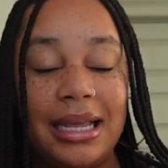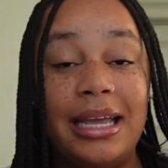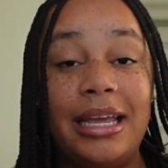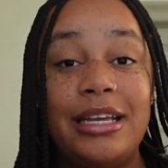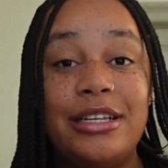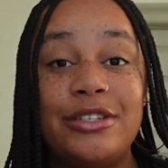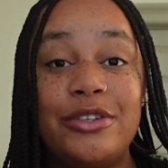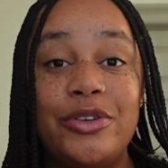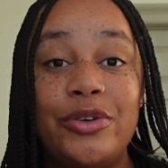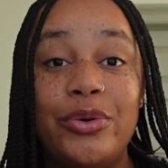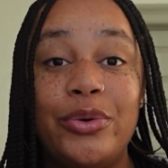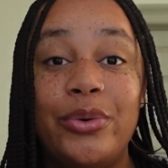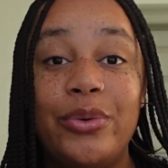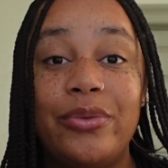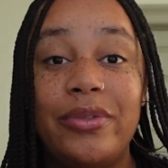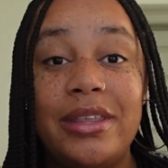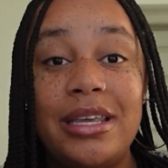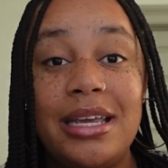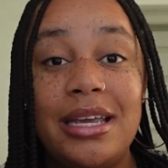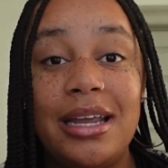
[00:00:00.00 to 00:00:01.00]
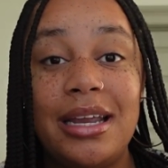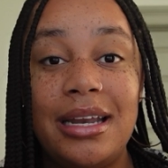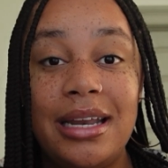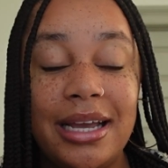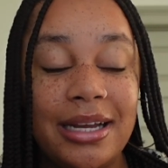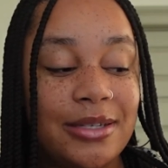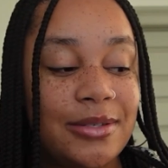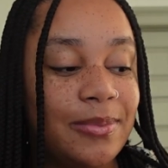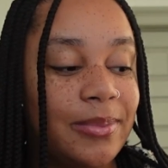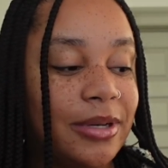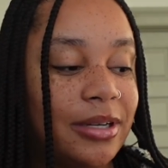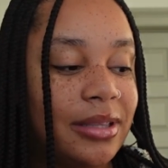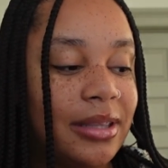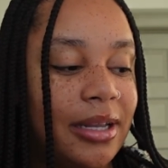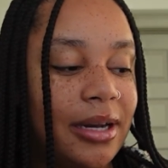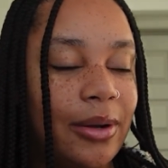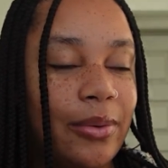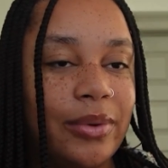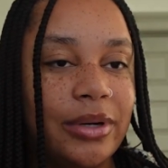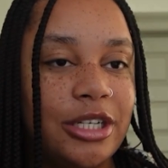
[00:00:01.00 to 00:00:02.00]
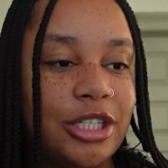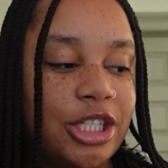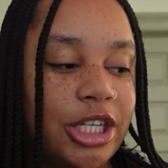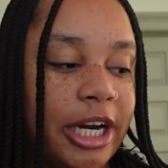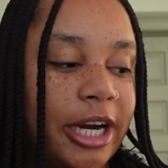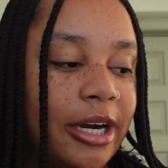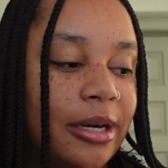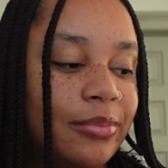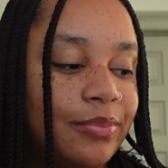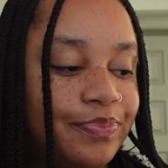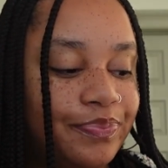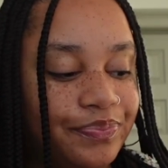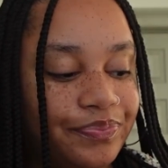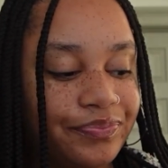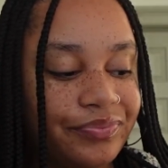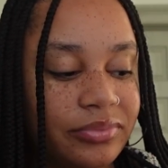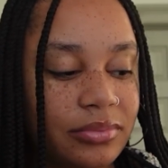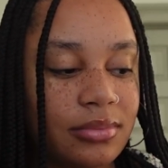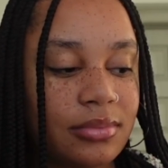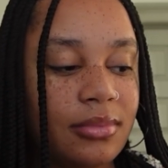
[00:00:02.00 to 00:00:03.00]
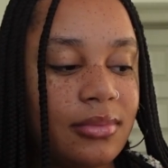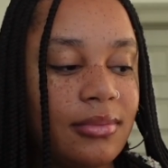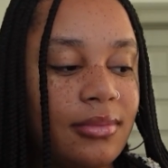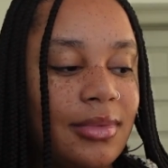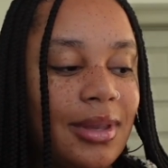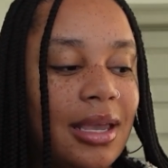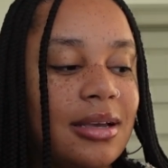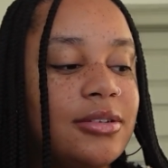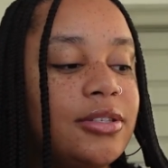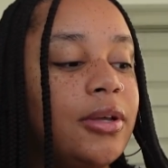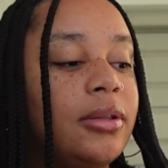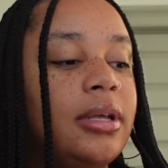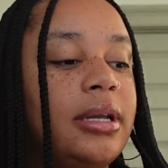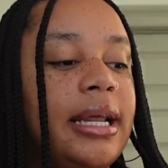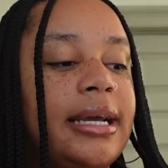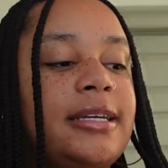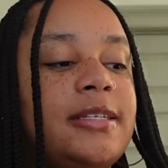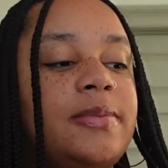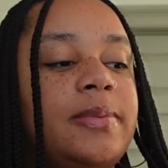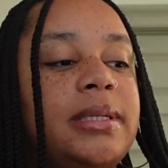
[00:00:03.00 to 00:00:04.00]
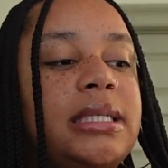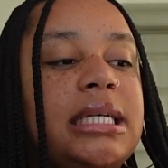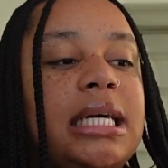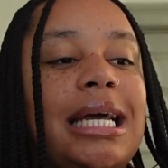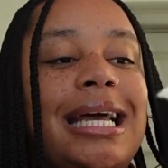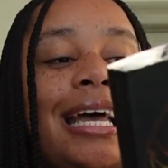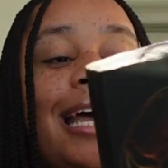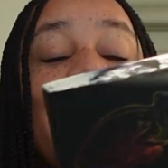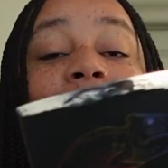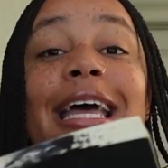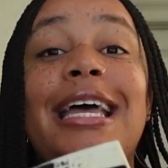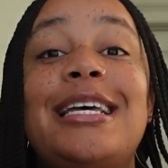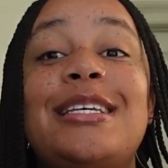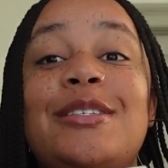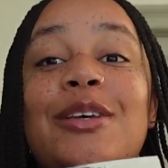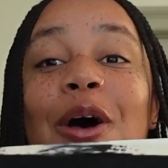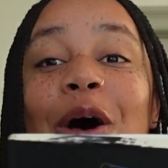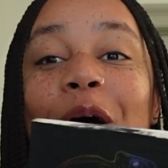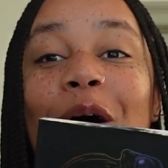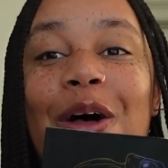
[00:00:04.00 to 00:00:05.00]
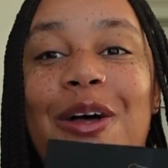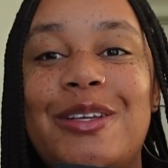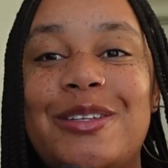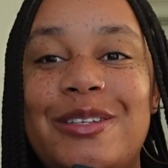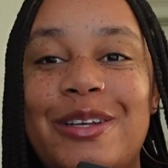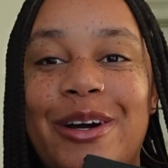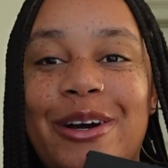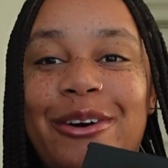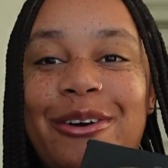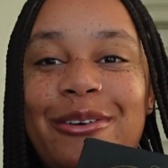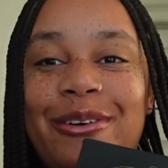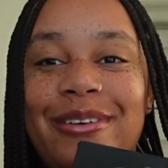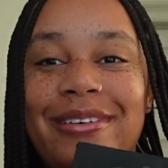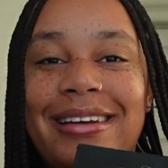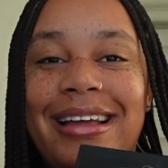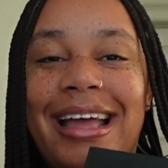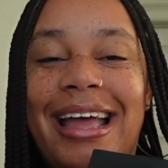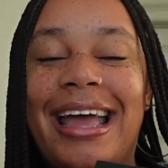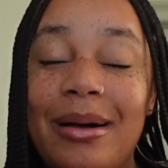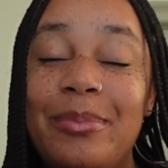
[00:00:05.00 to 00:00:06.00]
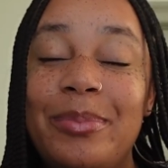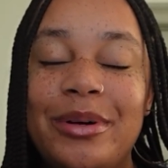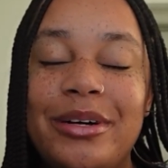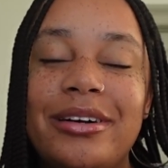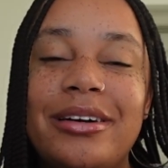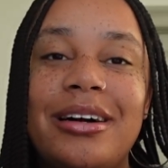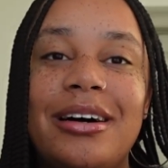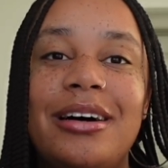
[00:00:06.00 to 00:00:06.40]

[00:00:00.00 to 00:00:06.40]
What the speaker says: get into the next book that I want to share. So the next book is also a book